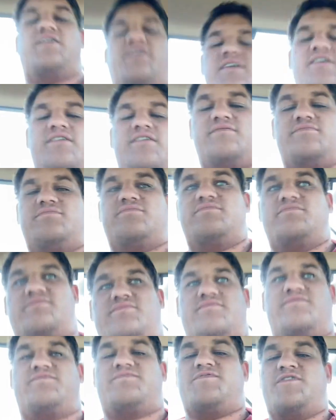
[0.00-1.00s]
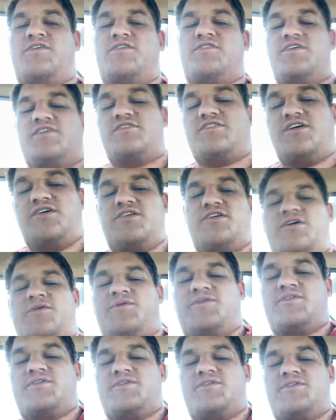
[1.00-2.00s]
get focused. Oh, y'all
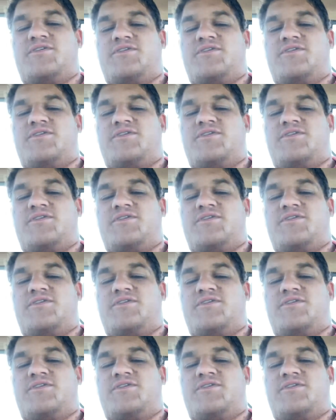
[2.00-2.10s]
want to see